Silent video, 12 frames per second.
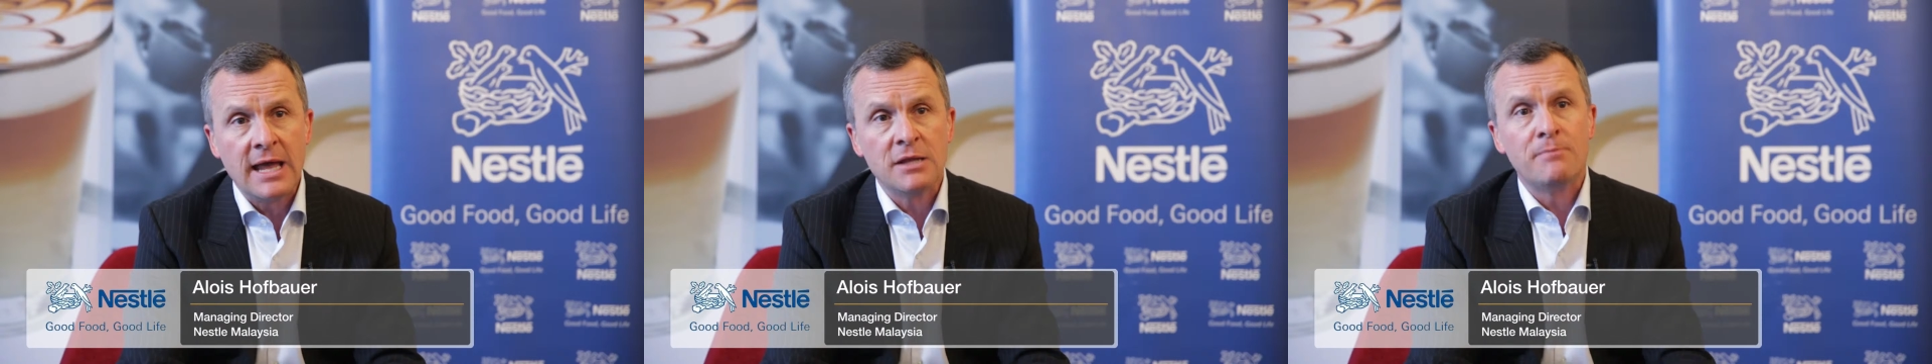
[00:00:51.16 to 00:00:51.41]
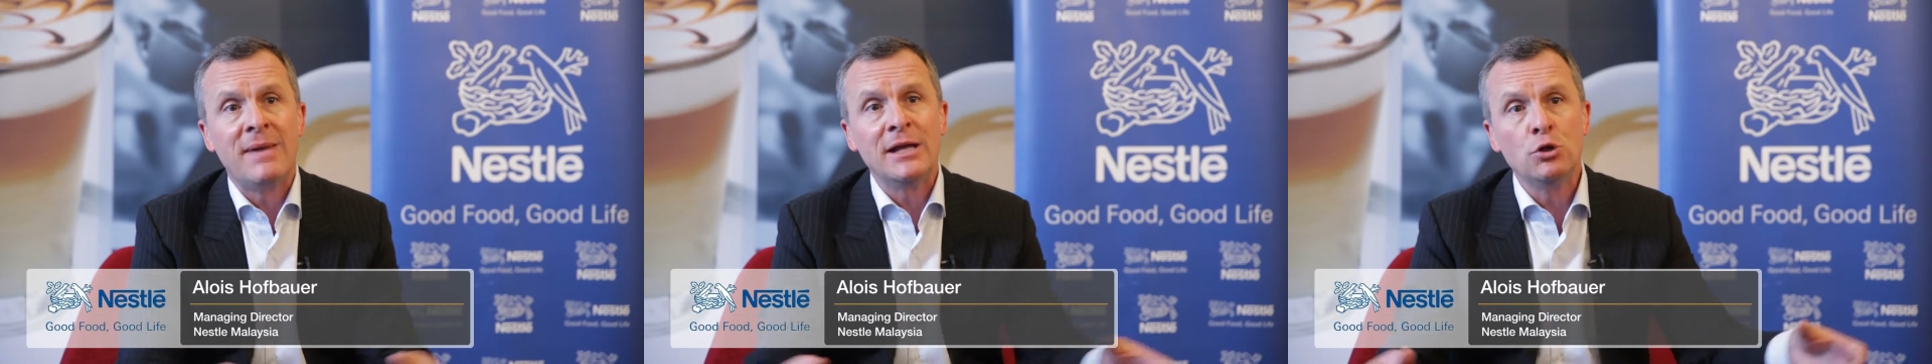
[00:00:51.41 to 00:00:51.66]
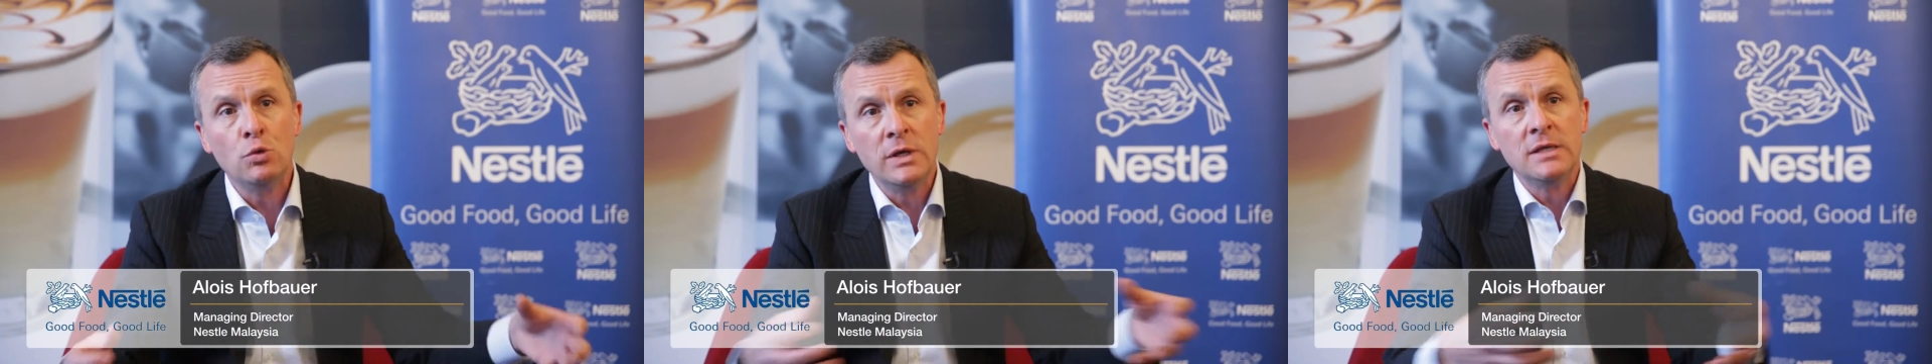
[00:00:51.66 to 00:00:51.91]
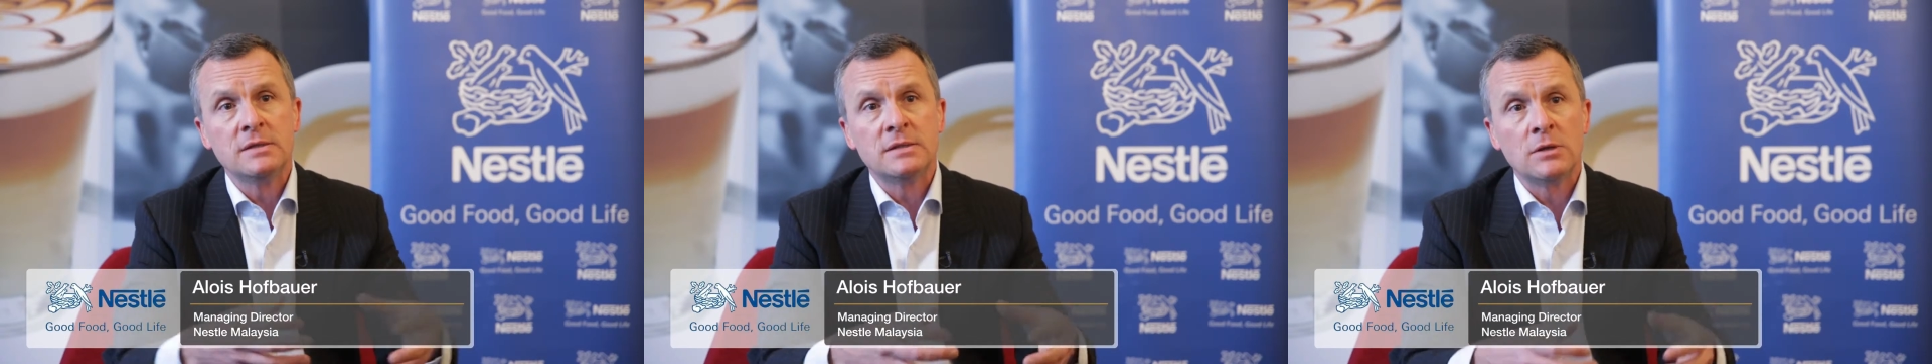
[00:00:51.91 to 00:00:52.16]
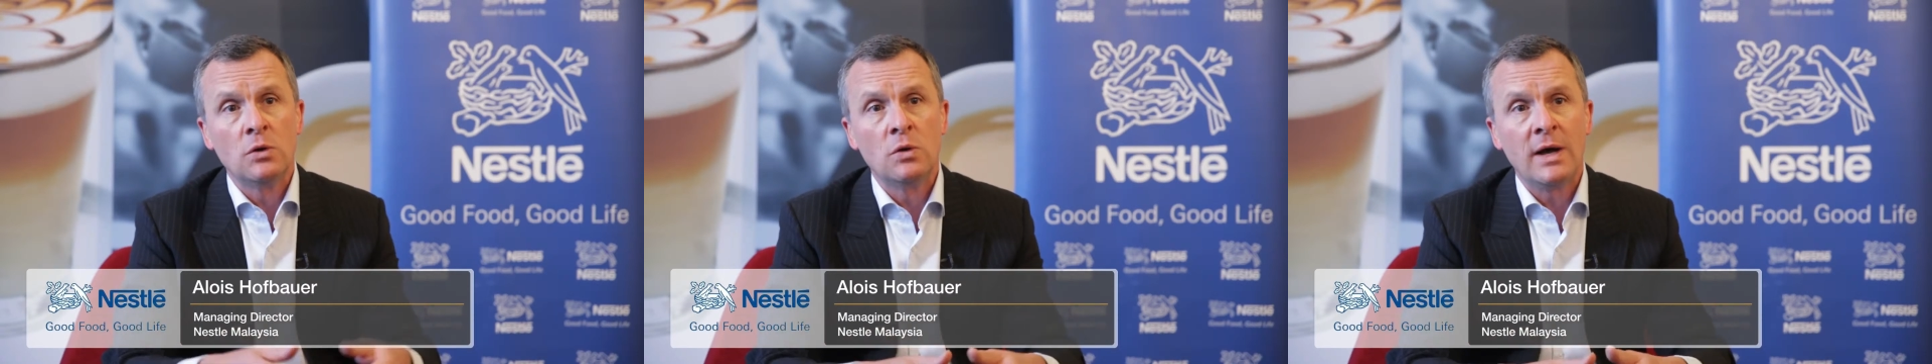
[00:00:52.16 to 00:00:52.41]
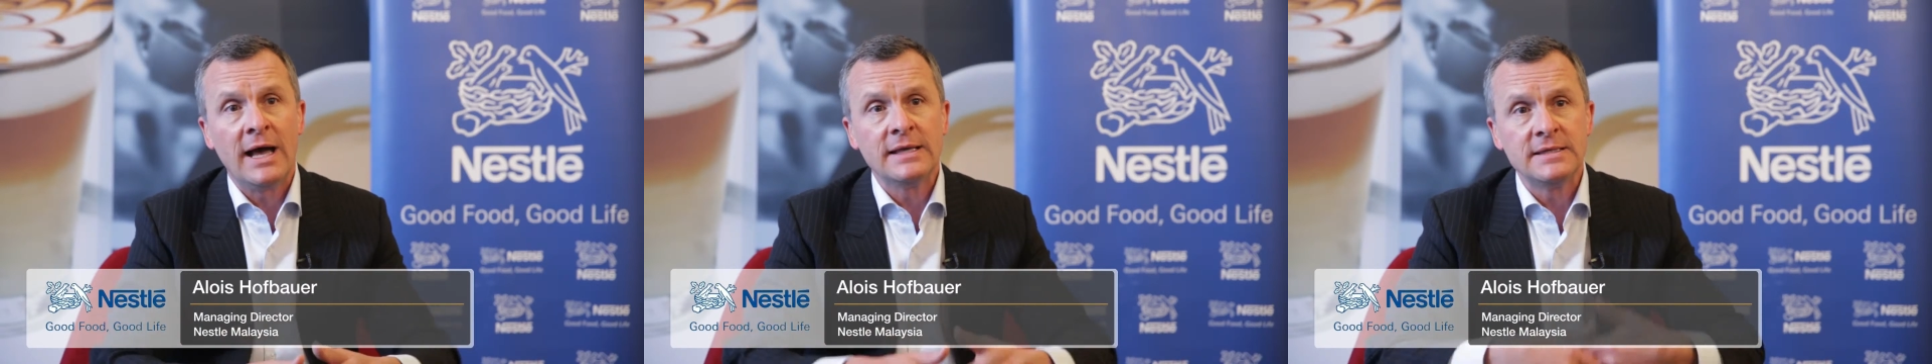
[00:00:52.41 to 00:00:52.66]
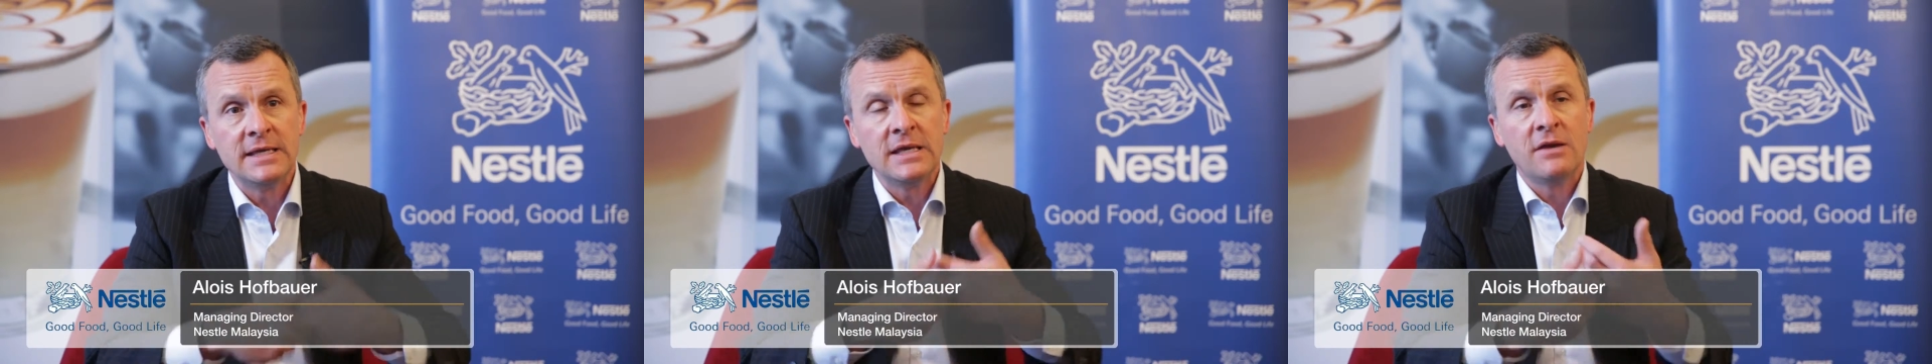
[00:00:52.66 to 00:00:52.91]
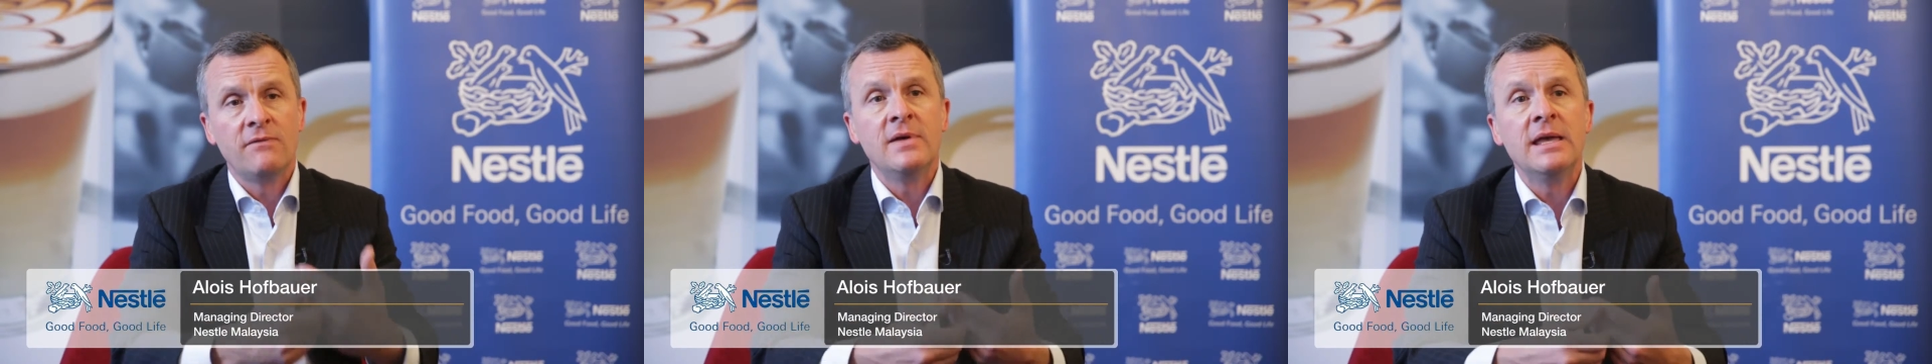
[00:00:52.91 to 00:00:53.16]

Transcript: And by doing so, I think